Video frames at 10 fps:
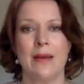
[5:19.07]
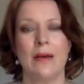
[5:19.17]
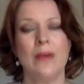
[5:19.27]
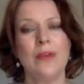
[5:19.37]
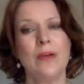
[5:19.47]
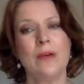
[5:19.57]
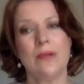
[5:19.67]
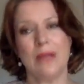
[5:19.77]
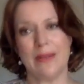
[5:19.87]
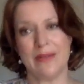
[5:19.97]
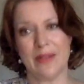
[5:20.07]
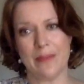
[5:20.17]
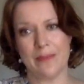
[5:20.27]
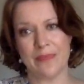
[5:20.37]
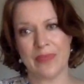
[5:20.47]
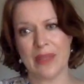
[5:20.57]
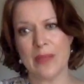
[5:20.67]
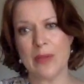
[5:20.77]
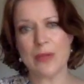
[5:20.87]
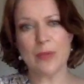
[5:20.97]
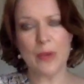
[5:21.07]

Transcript: On the whole, however, the most